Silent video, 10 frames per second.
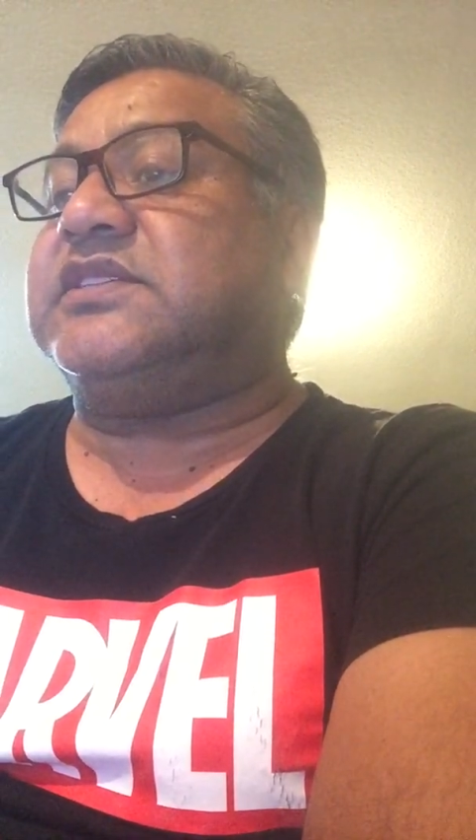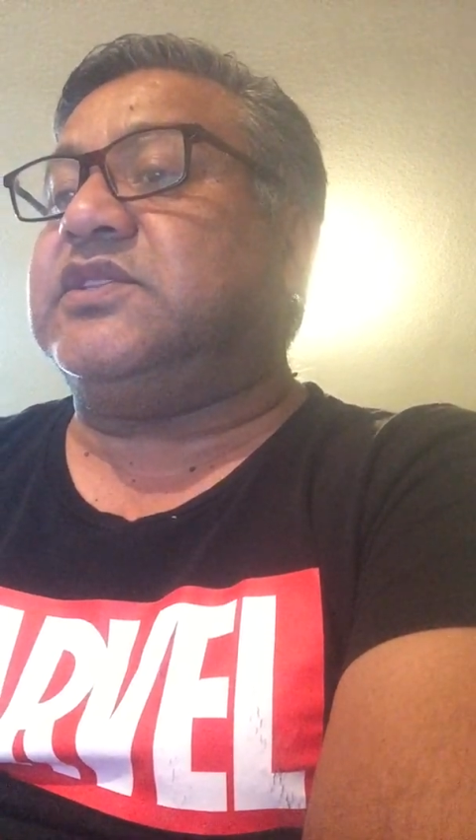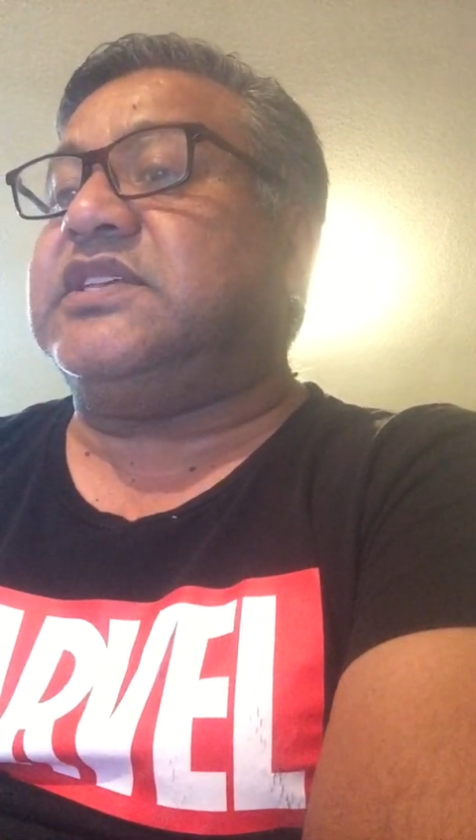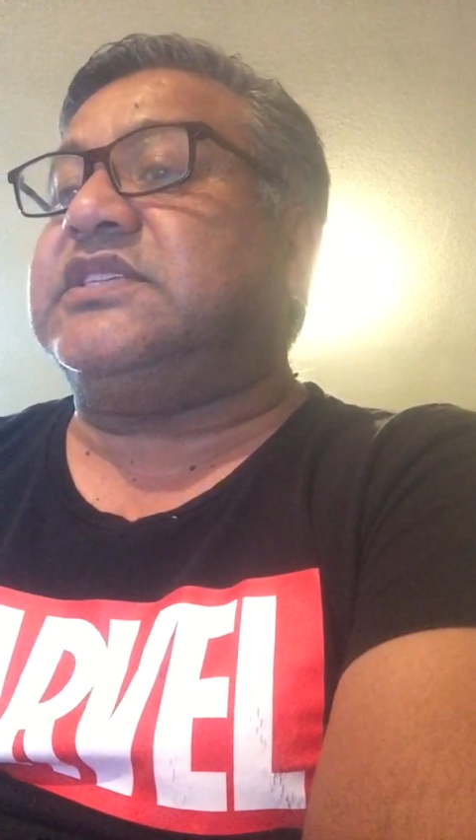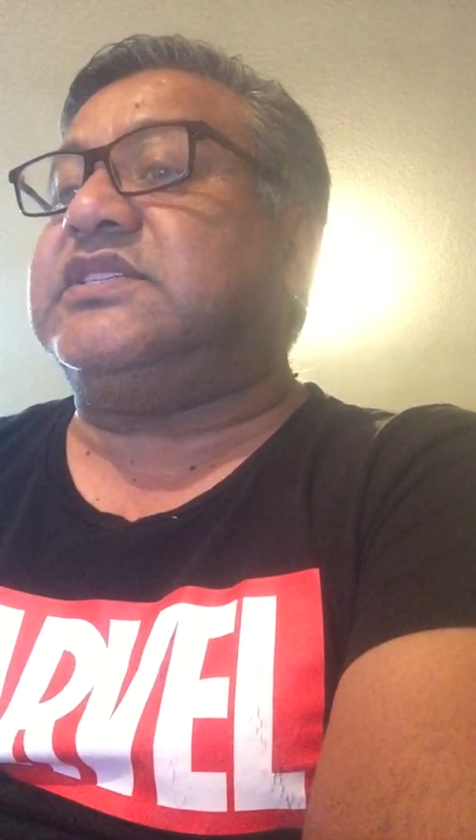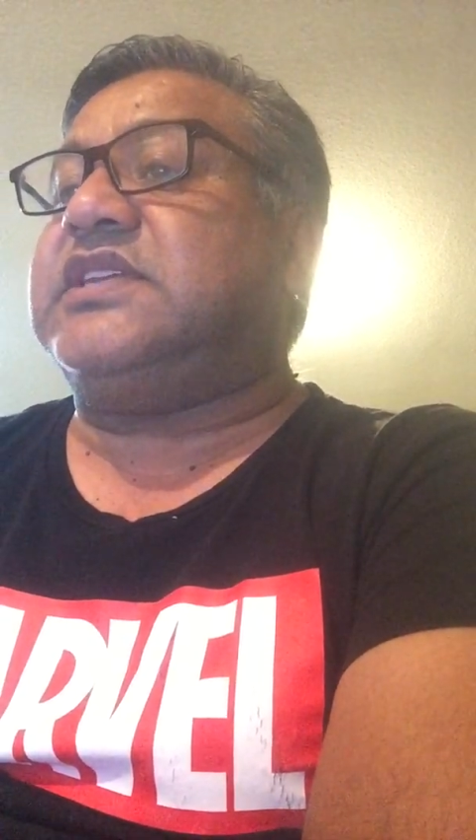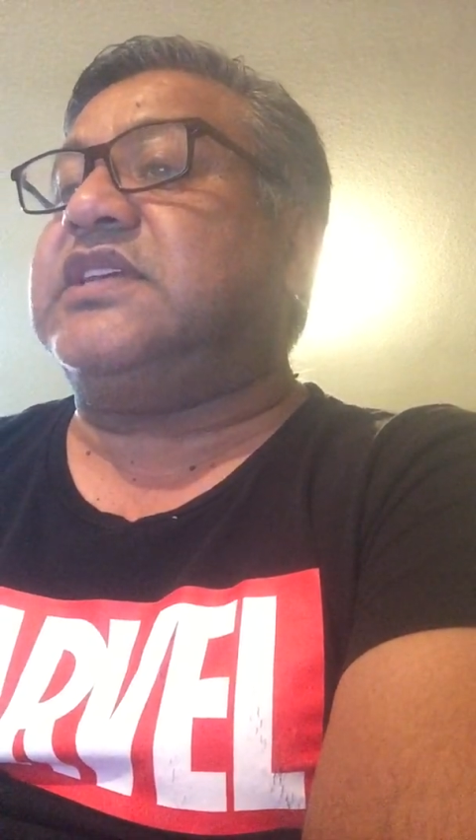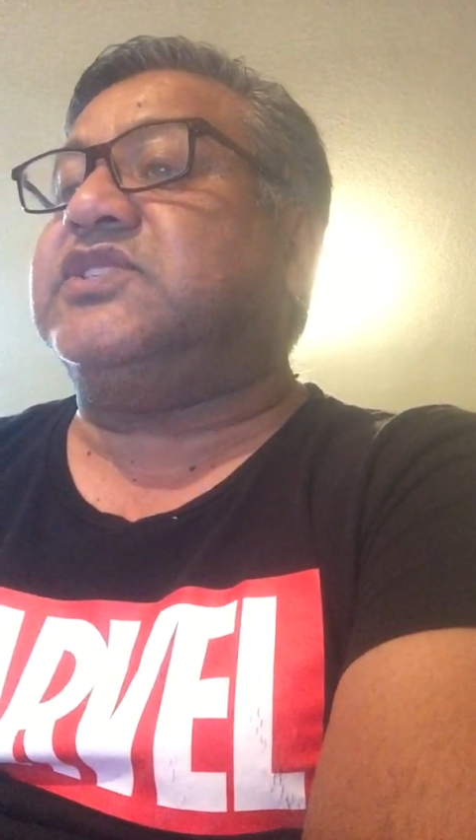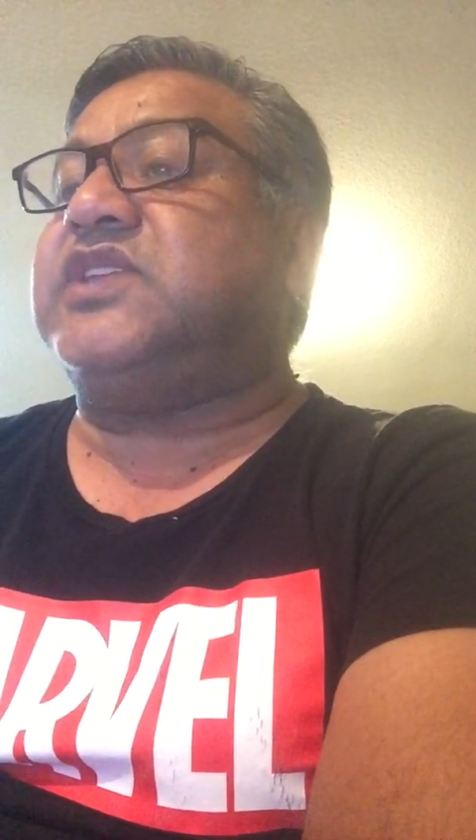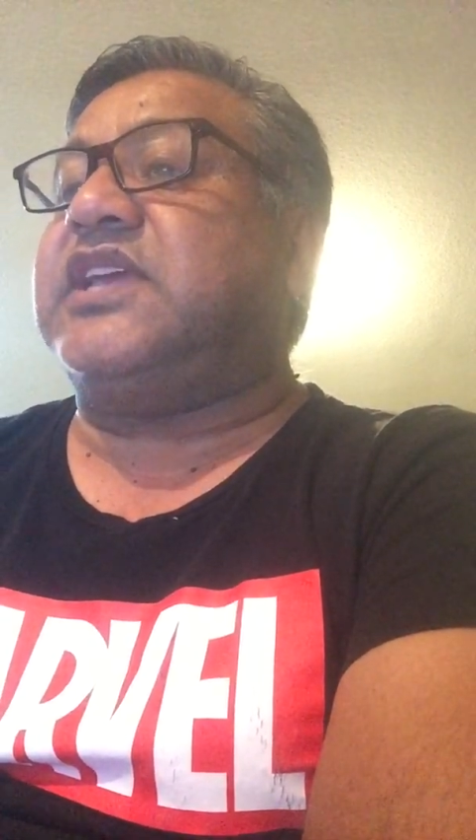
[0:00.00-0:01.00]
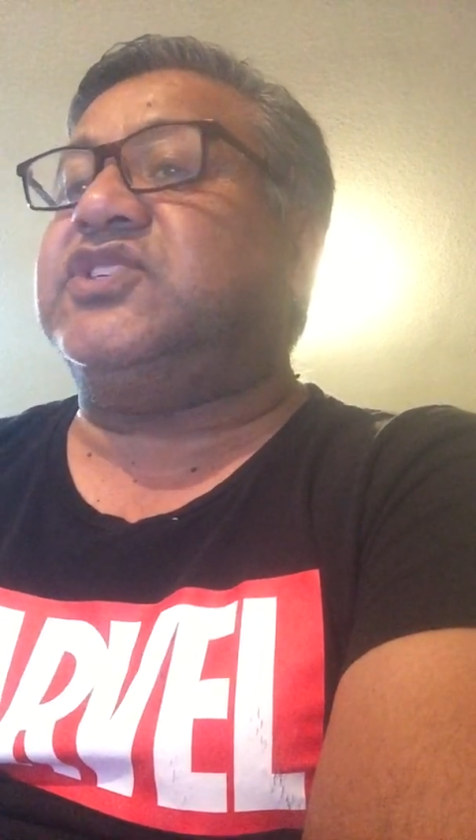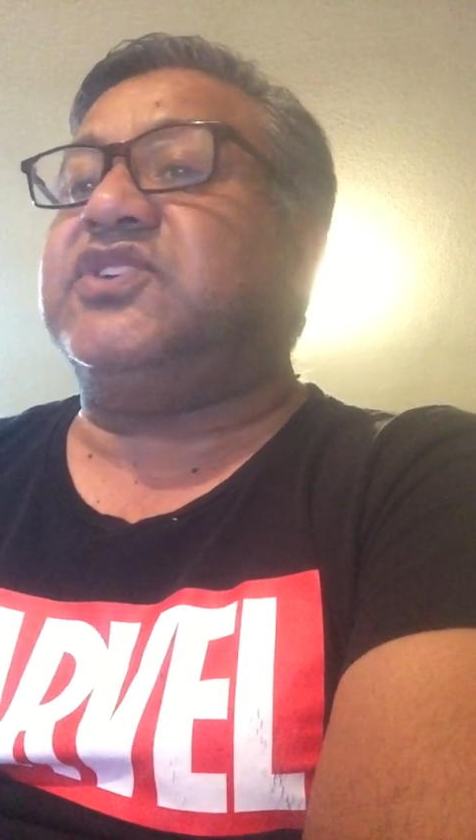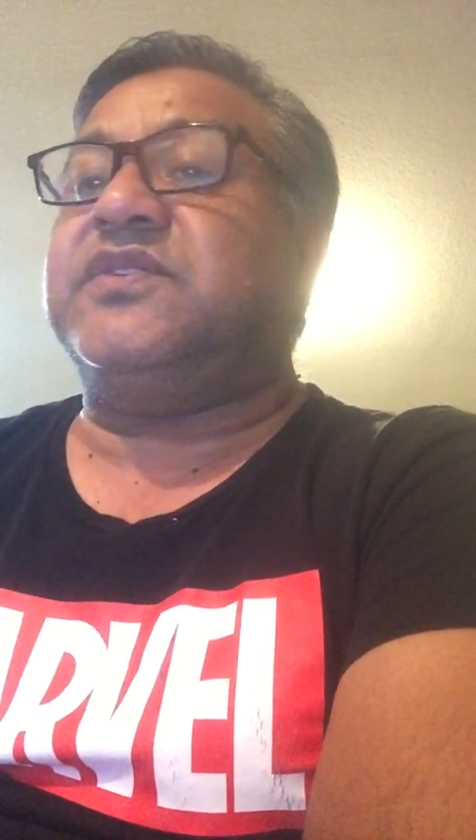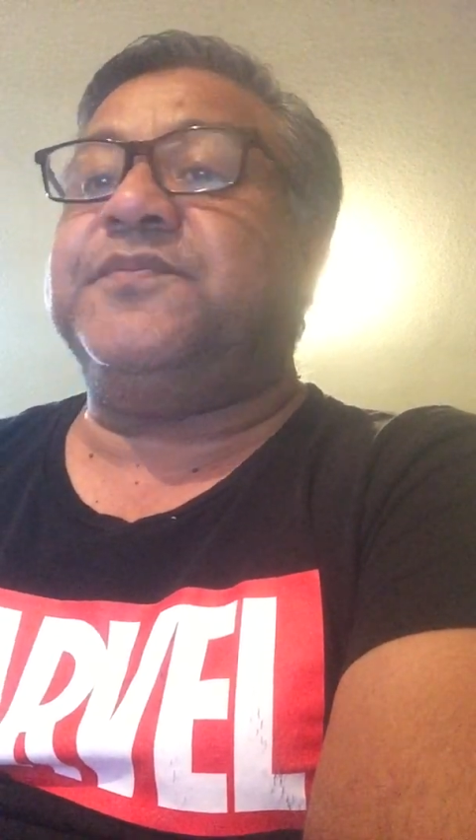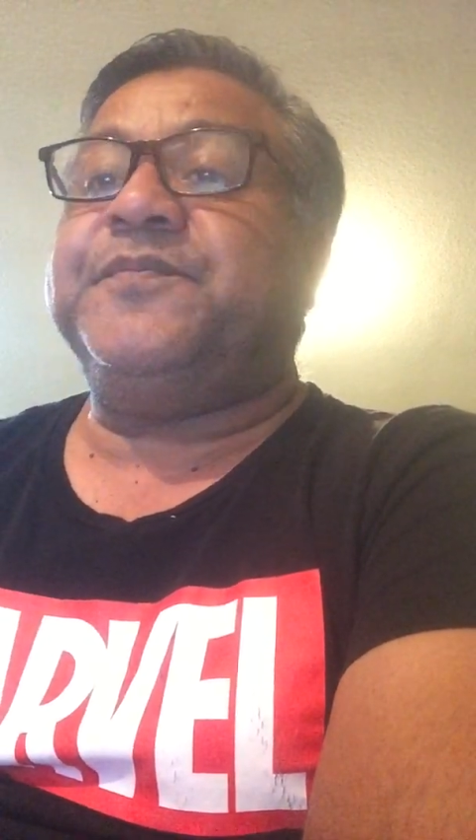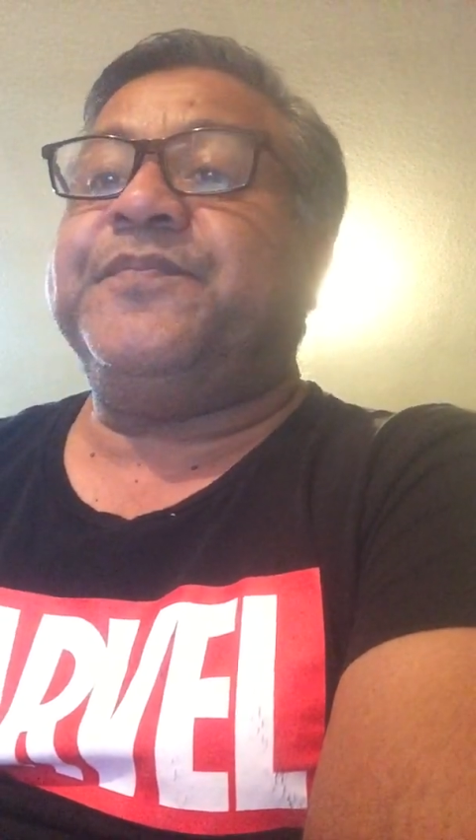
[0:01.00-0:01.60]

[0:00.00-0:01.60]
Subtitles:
this transaction.